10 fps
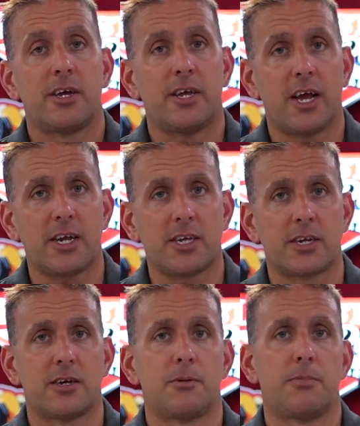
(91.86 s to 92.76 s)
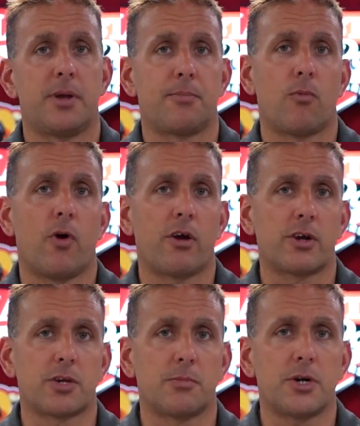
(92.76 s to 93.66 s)
Yes, people wire
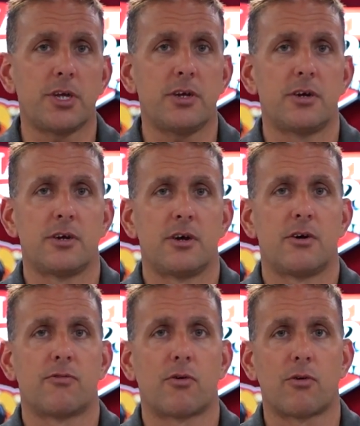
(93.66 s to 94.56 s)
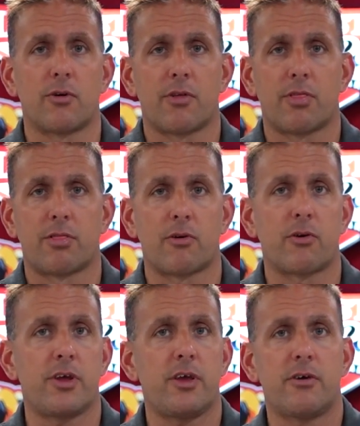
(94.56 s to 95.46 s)
us money for
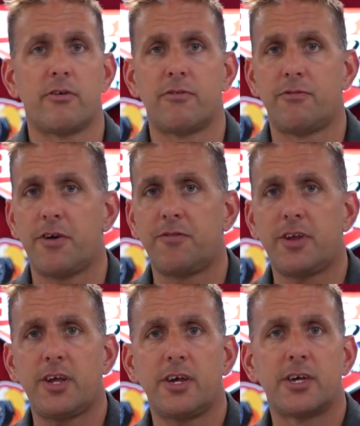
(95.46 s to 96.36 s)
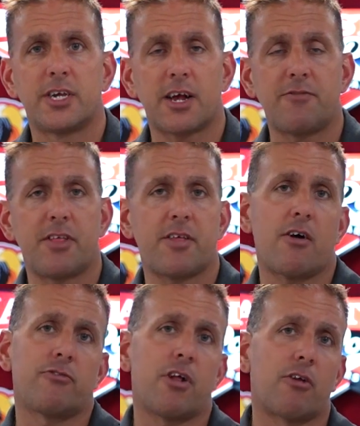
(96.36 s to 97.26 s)
30, fifty, seventy
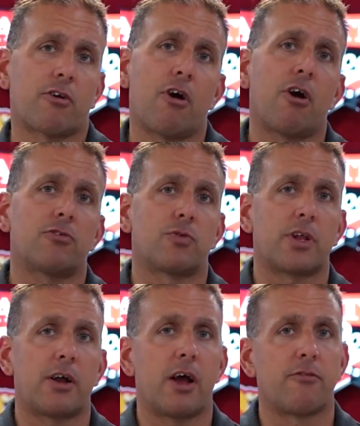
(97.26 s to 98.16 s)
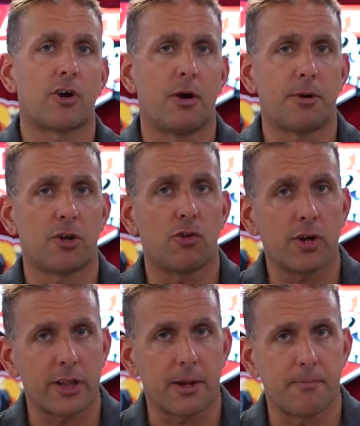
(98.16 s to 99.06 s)
thousand dollar cars without ever coming to
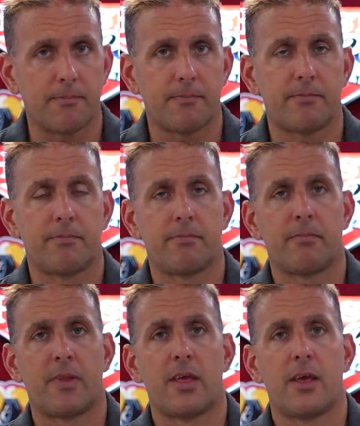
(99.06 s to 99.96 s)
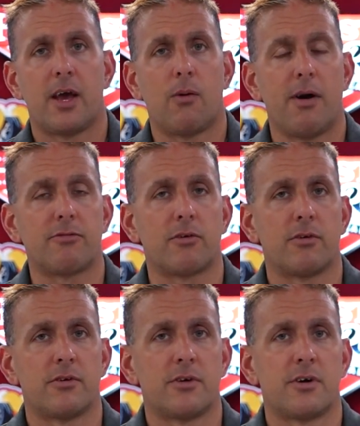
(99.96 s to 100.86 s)
look at them. However,
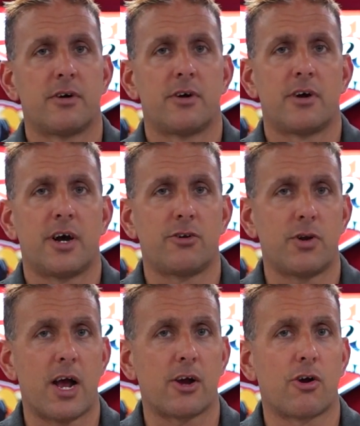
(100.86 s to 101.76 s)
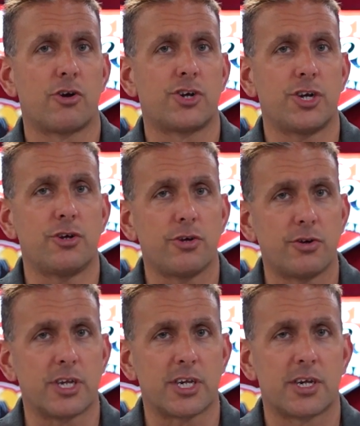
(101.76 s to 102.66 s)
I do not encourage that you do
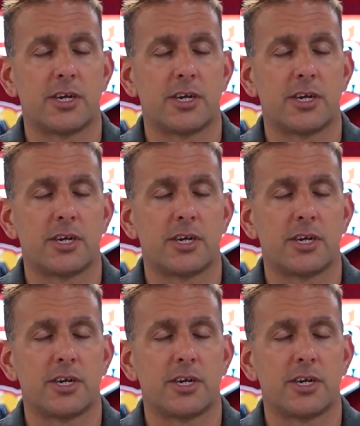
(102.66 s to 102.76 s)
this.